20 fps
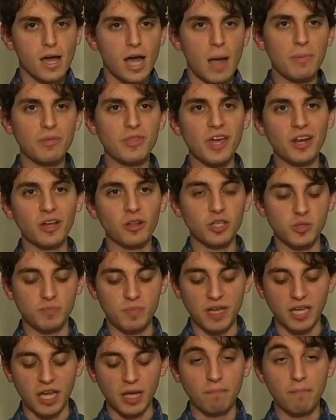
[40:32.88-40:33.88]
Hypothetically
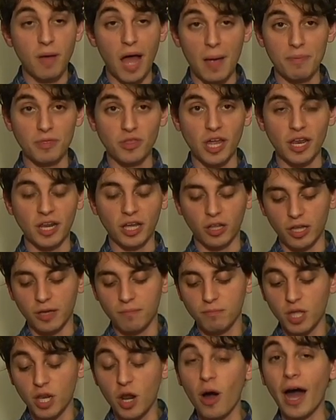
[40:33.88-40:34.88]
speaking,
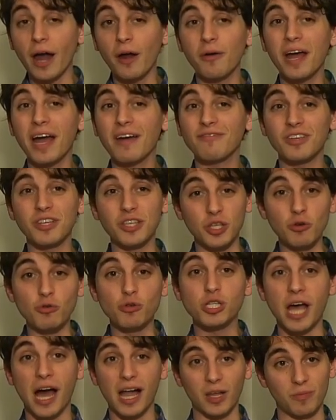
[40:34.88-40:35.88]
hypothetically, you know, I don't have to
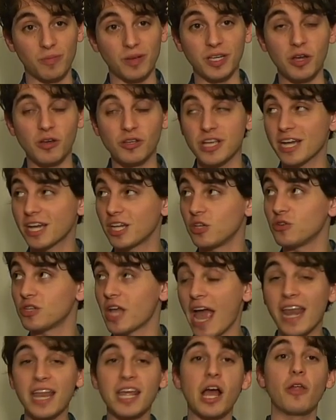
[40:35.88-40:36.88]
use jalapenos. I could
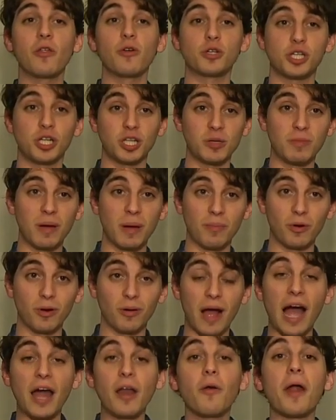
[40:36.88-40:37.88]
use any other chili
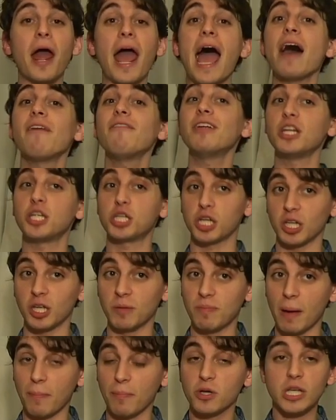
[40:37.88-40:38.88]
pepper. I don't have any
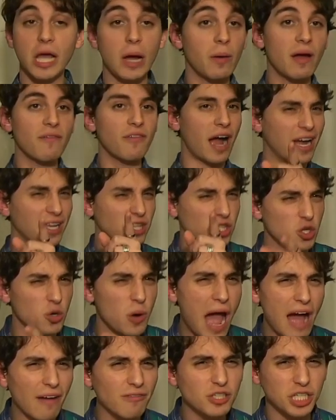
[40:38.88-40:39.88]
chili peppers. However, I
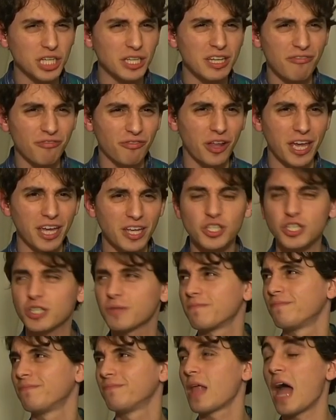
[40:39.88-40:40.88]
do have chili
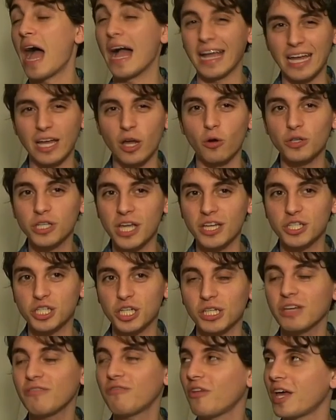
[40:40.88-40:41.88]
flakes. I can go get
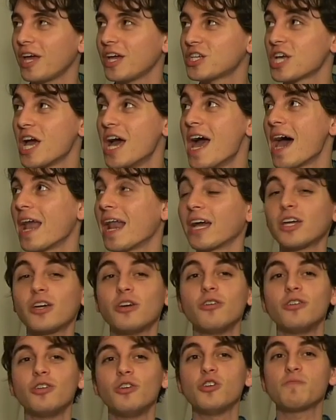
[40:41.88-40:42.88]
chili flakes, and I
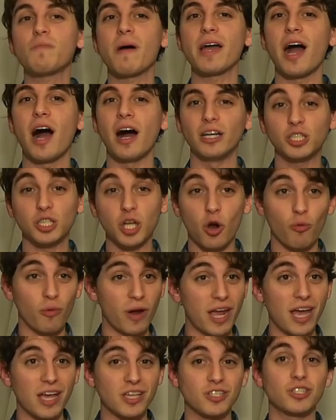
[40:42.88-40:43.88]
could use my Ancho
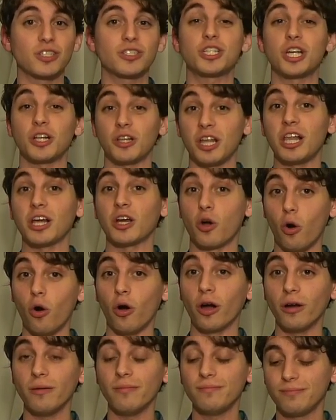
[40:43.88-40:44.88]
Reyes chili
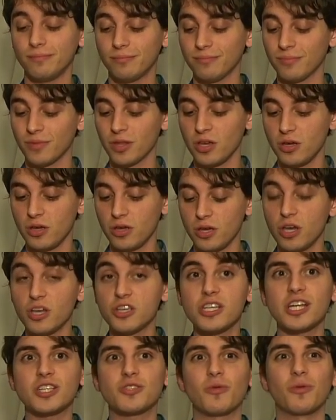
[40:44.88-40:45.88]
liqueur.
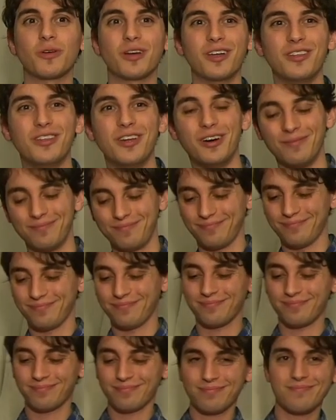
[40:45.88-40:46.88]
So that's what we're gonna do.
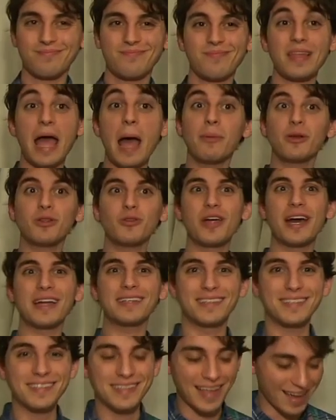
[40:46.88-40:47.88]
I'm gonna do
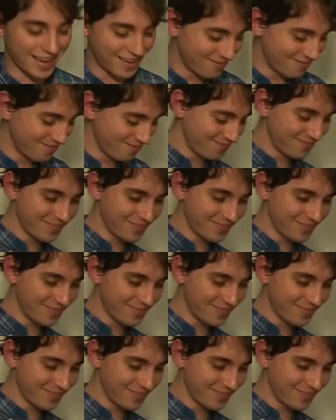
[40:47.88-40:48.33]
that instead.